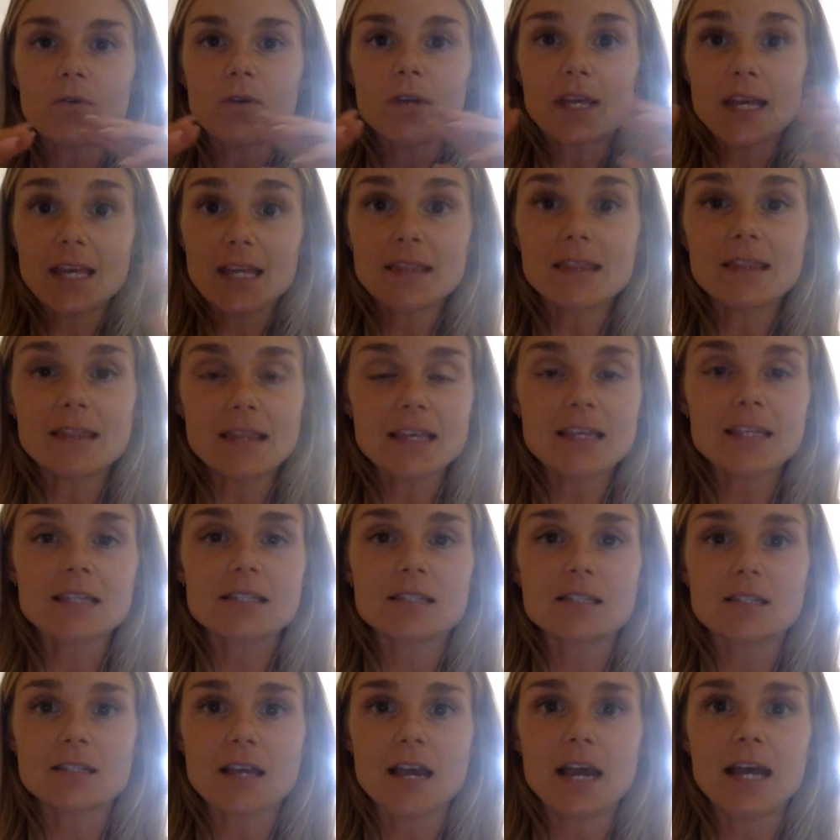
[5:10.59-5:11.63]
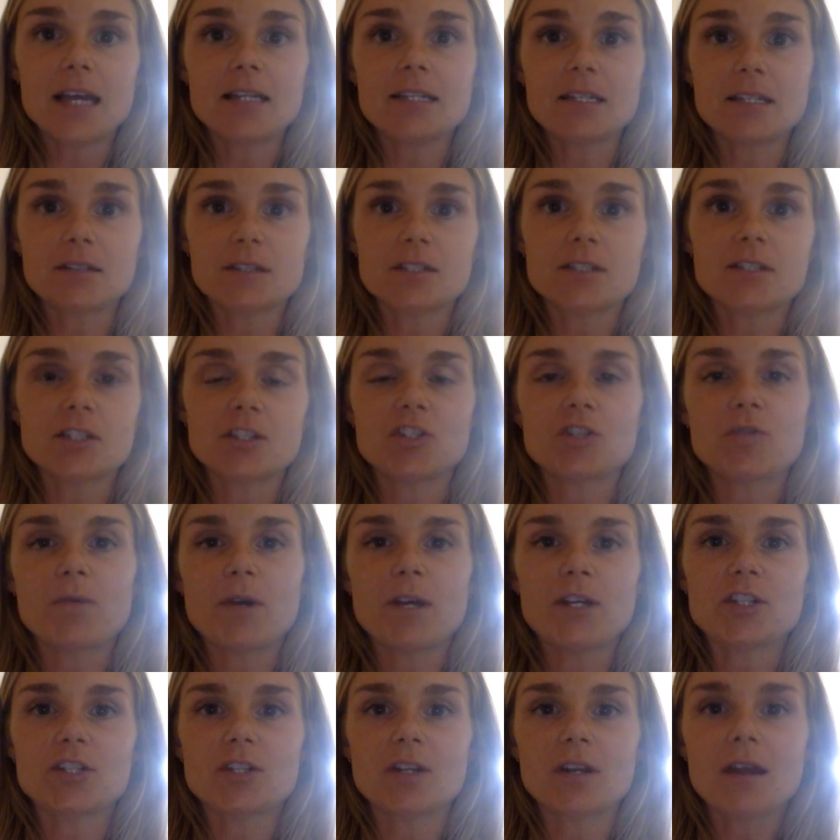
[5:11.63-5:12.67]
in this ideal
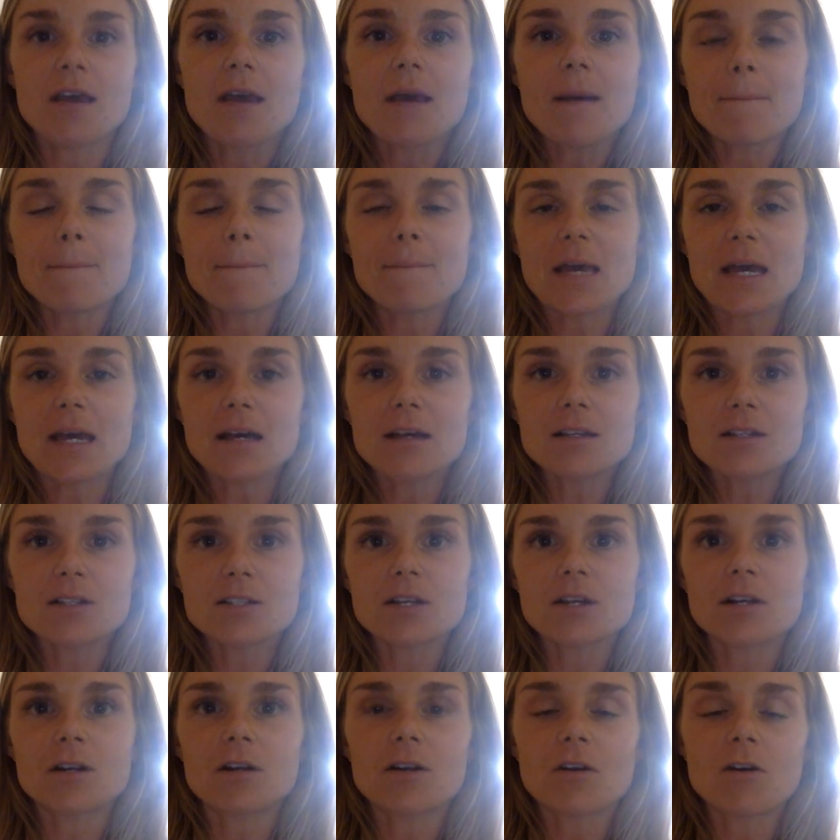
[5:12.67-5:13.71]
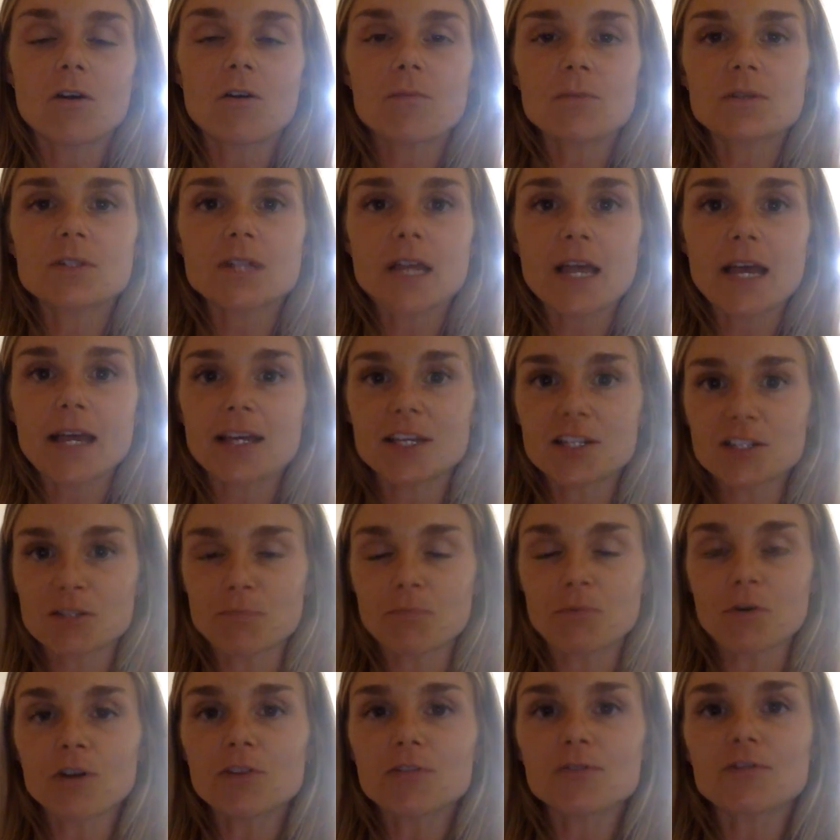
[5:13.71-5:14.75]
situation, males that are homozygous
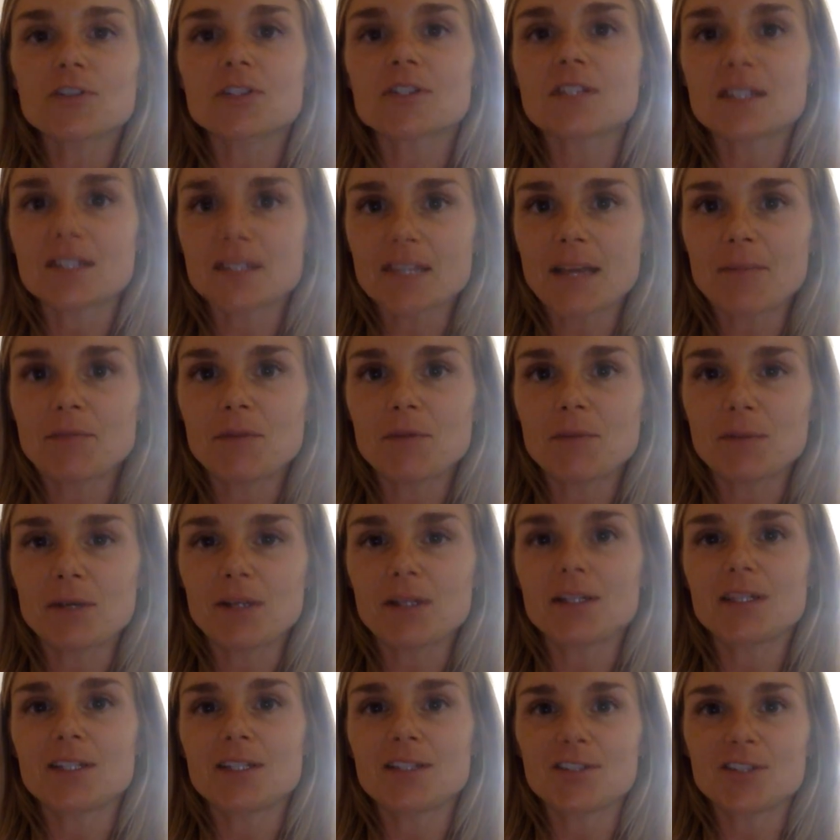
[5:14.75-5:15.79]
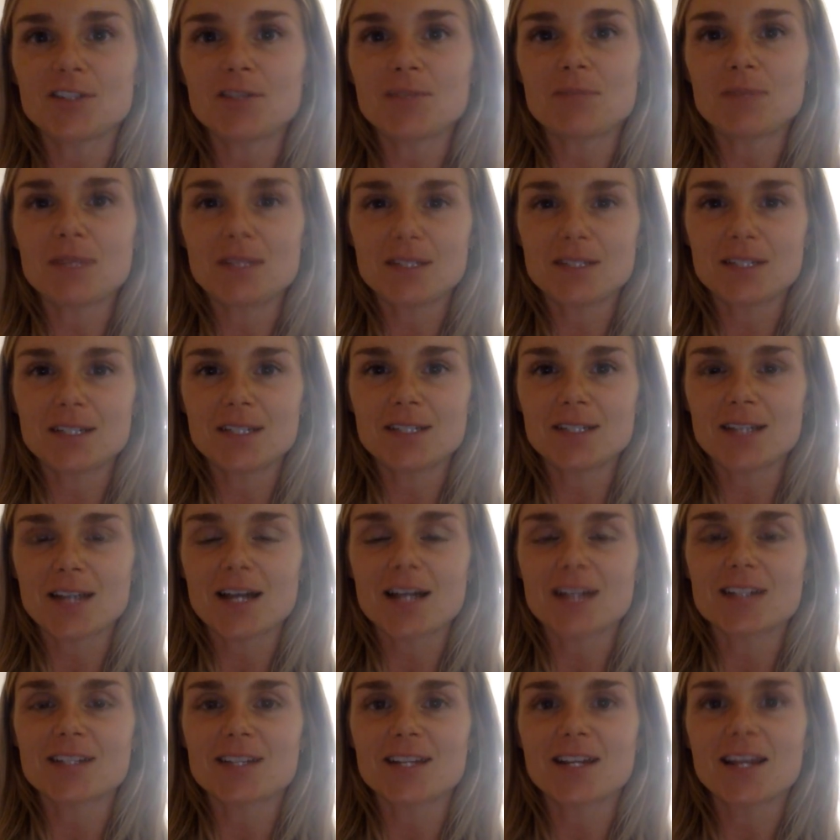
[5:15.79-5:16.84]
both for susceptibility to the Bt
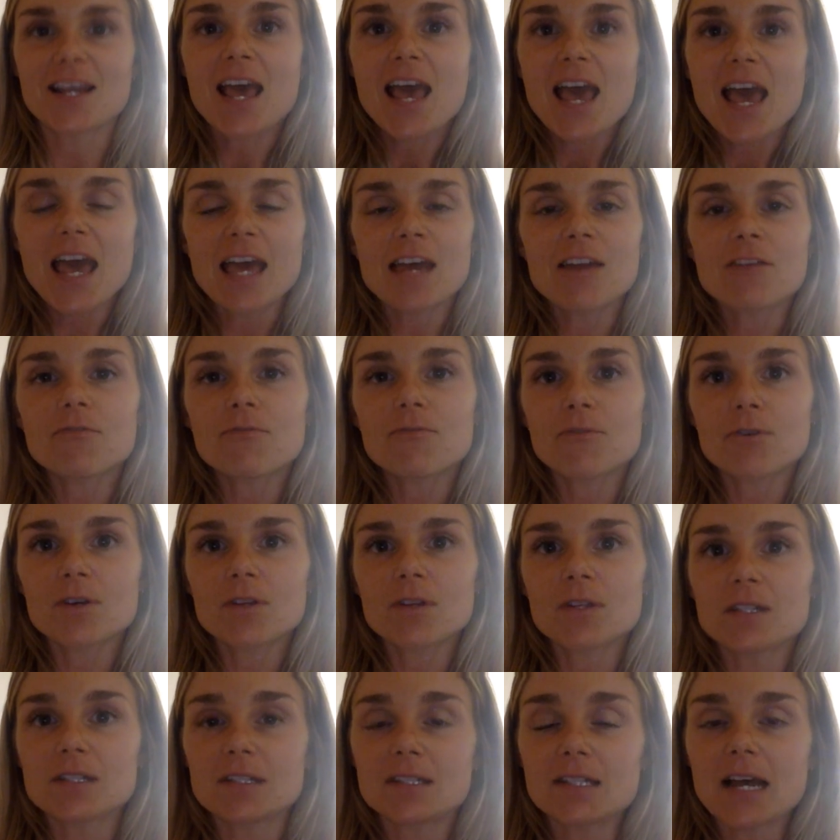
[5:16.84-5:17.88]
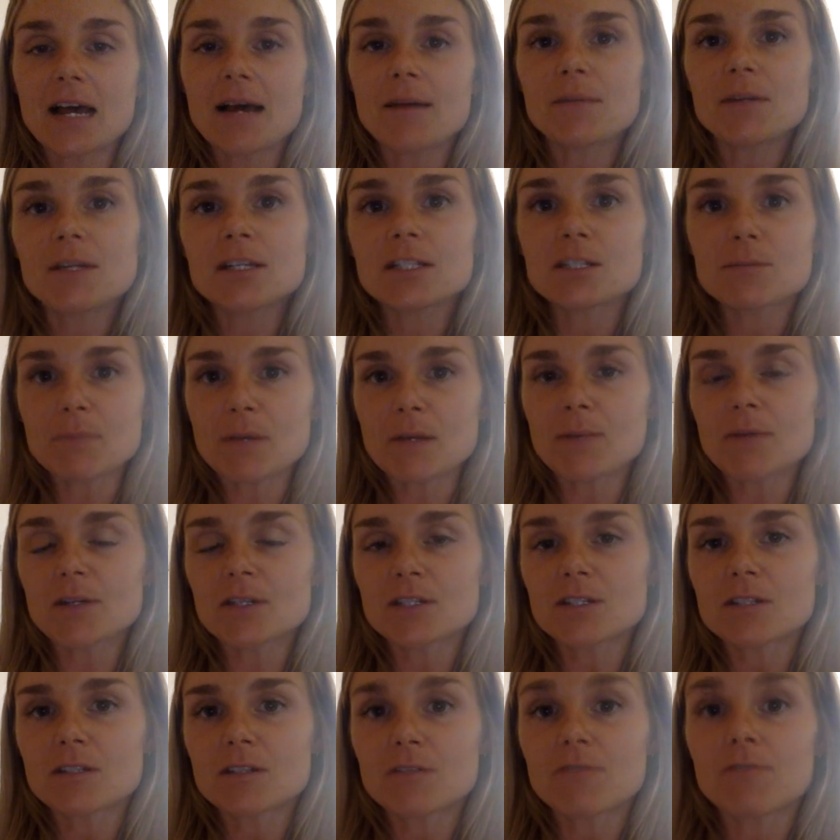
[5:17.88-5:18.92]
toxin and for the dominant
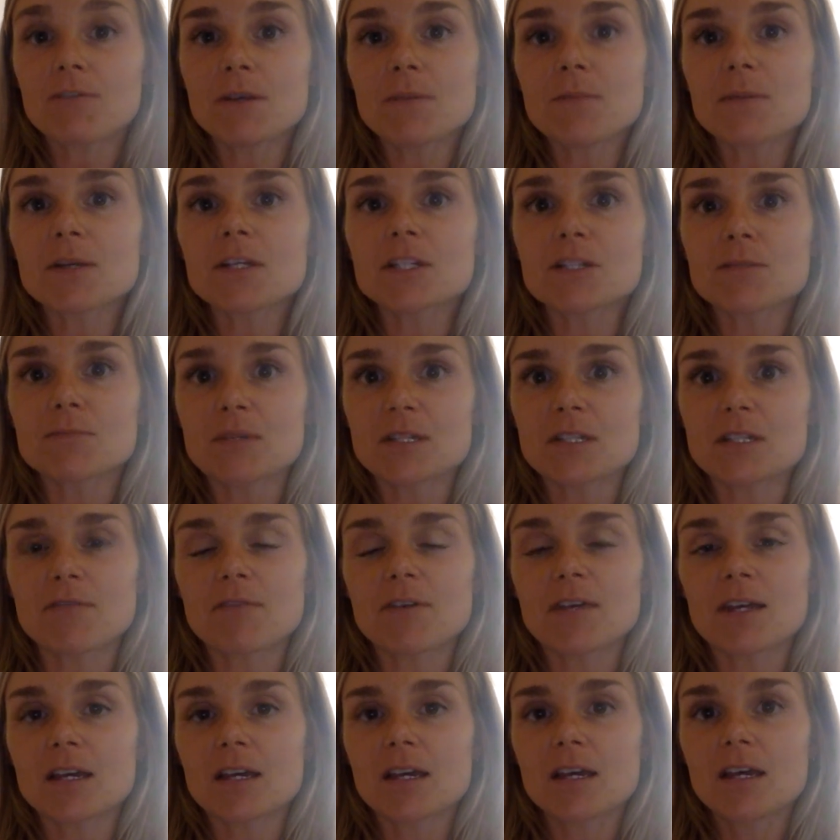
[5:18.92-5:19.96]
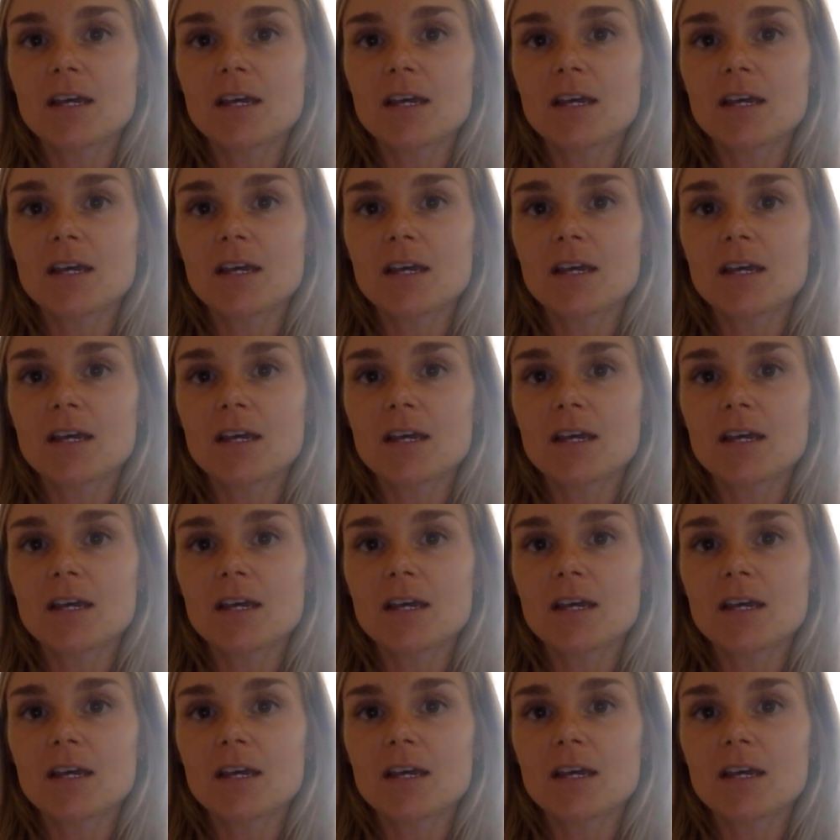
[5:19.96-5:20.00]
female-specific